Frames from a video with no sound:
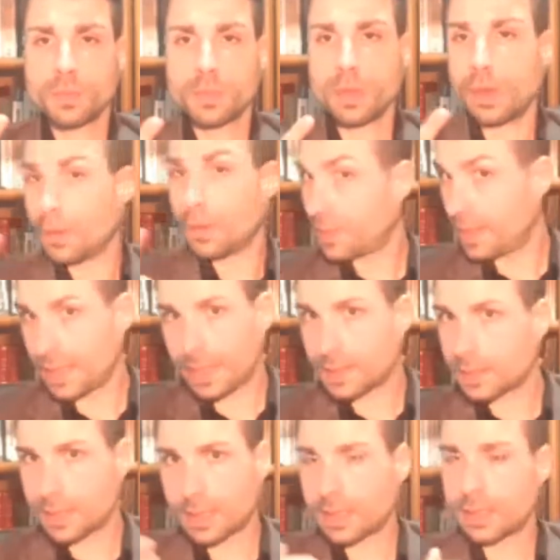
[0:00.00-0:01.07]
of
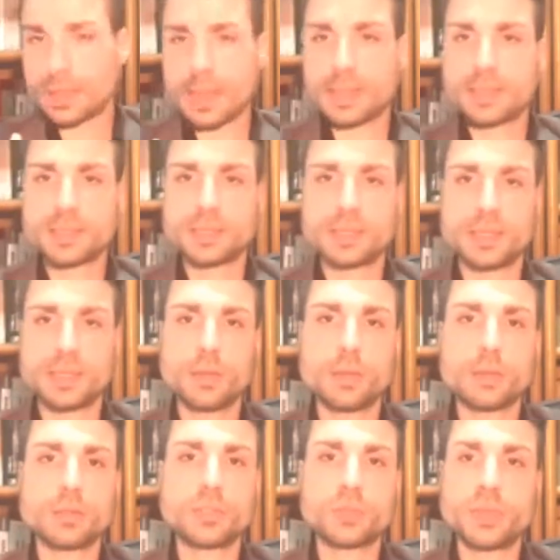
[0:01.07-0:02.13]
that
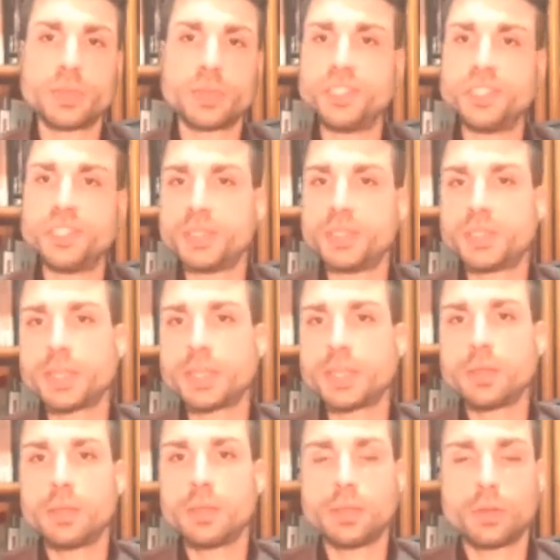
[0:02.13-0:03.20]
singular species.
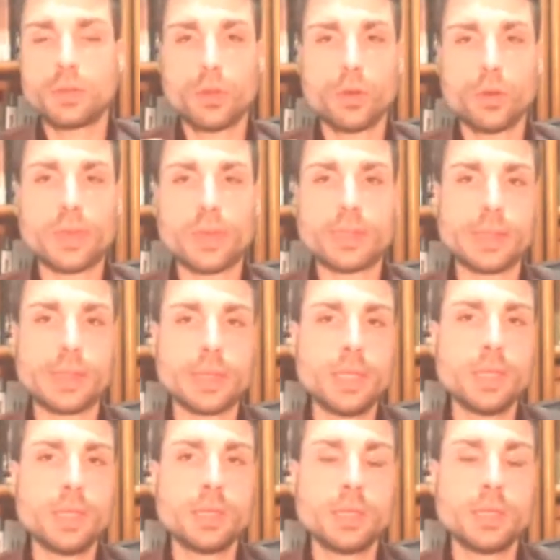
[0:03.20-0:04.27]
And currently,
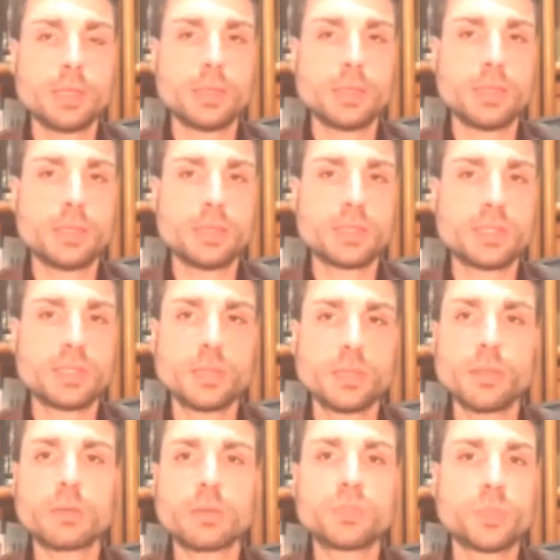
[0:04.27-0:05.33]
the
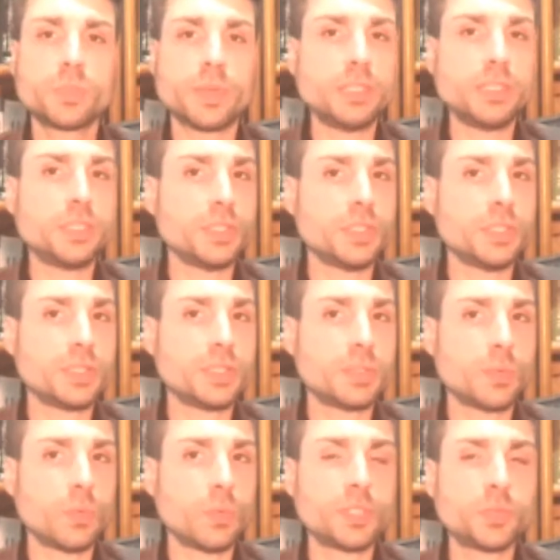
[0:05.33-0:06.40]
singular
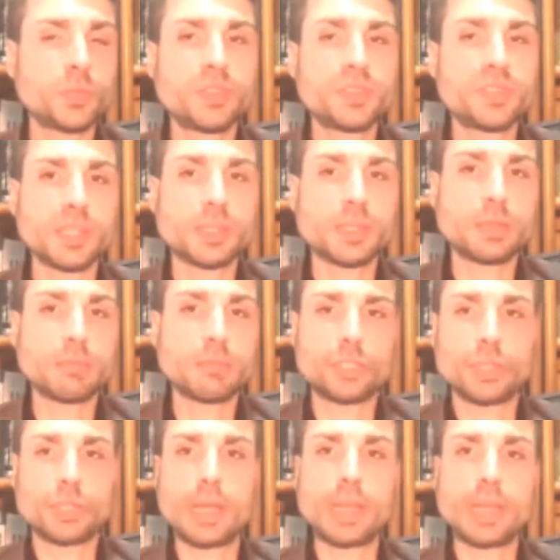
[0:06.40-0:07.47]
species which present
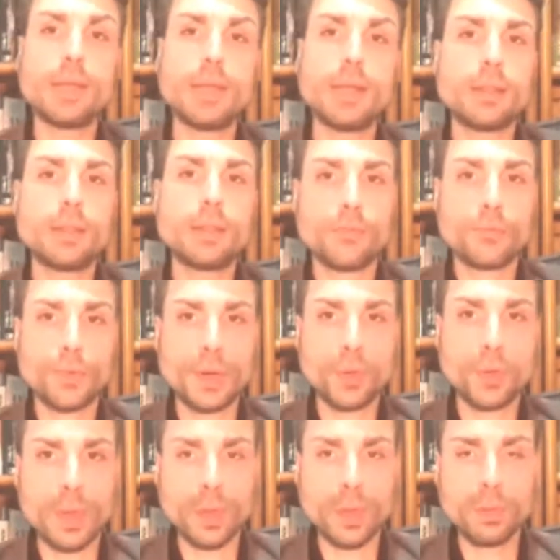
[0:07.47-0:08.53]
rationality and free
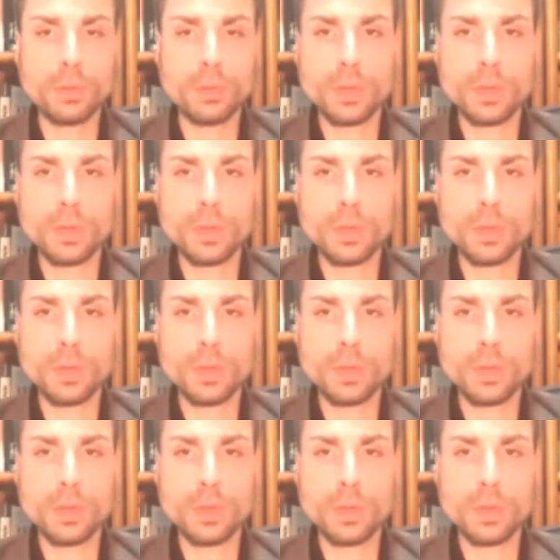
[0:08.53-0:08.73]
will,